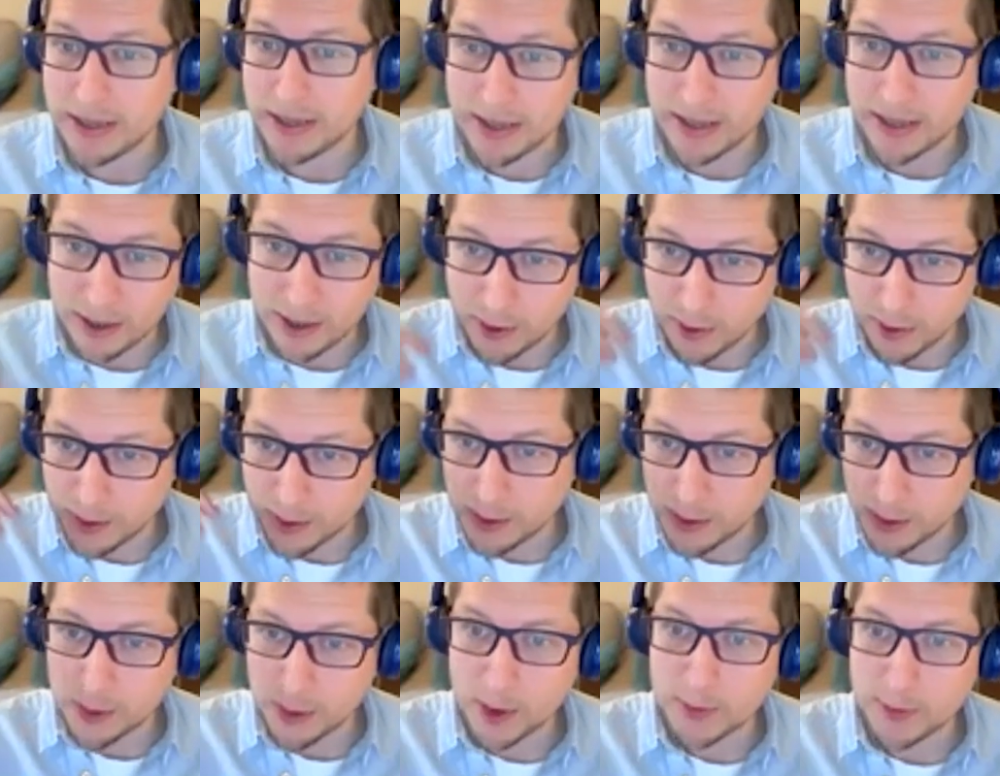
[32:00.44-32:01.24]

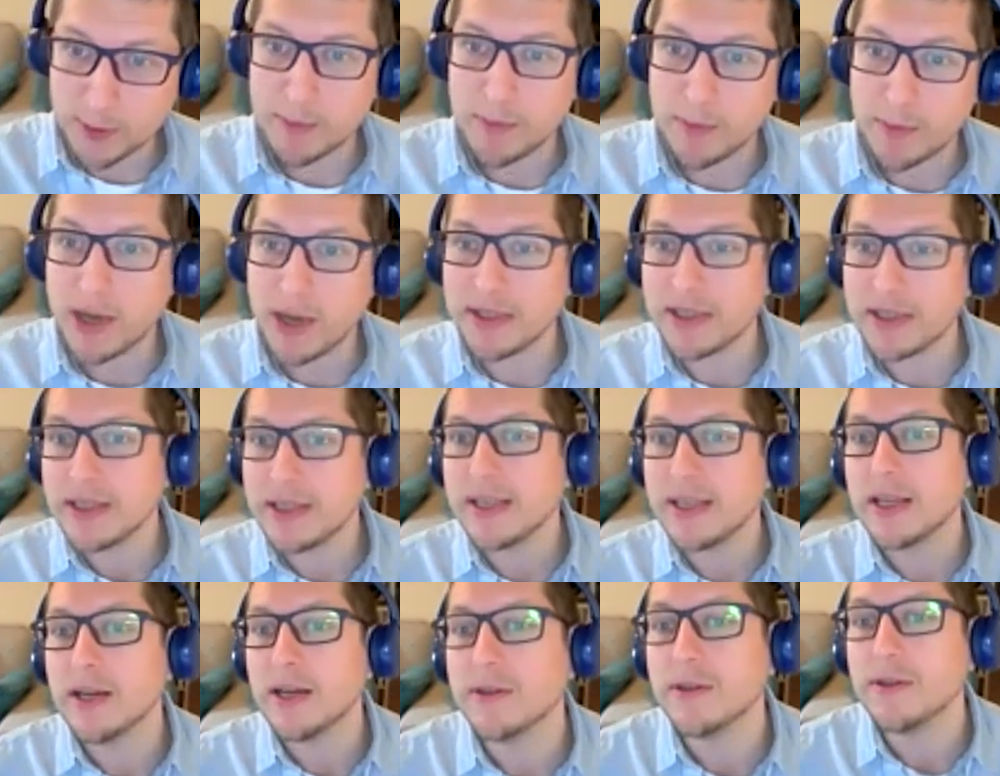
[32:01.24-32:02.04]
you're top of mind and
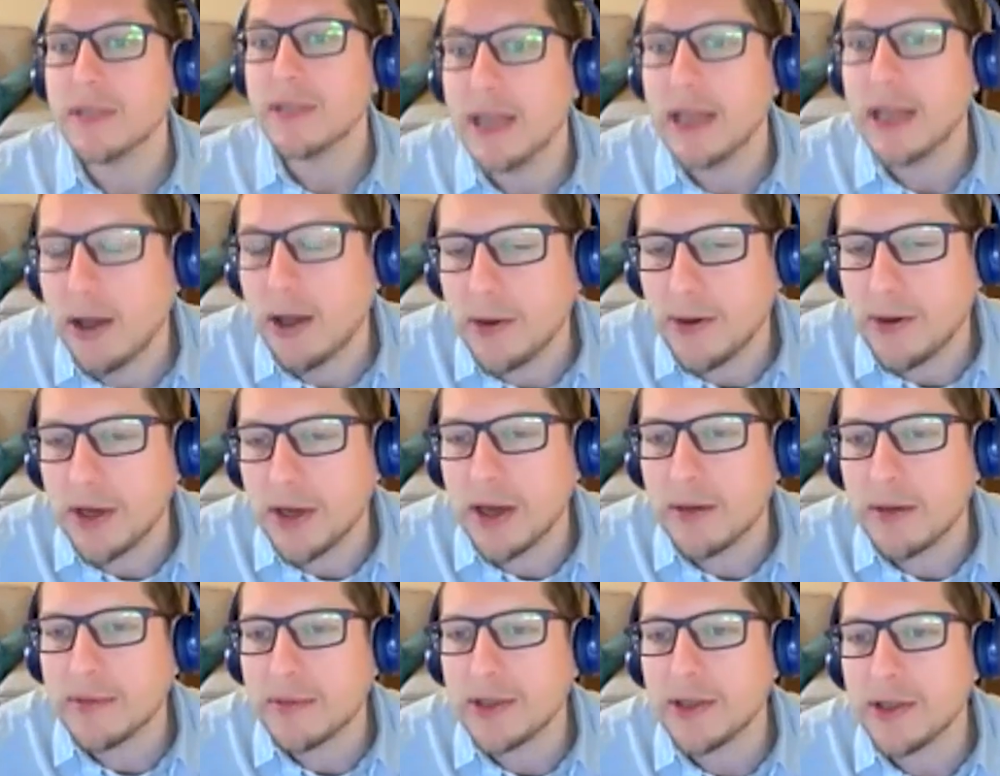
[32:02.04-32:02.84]
they know who to
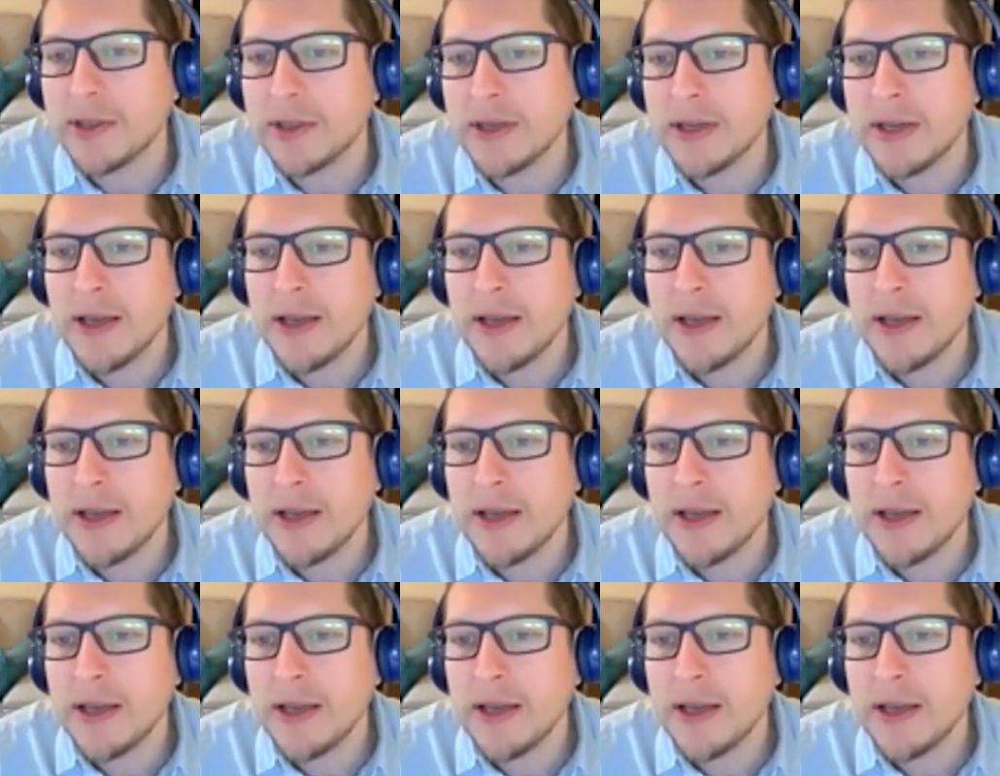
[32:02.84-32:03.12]
come to.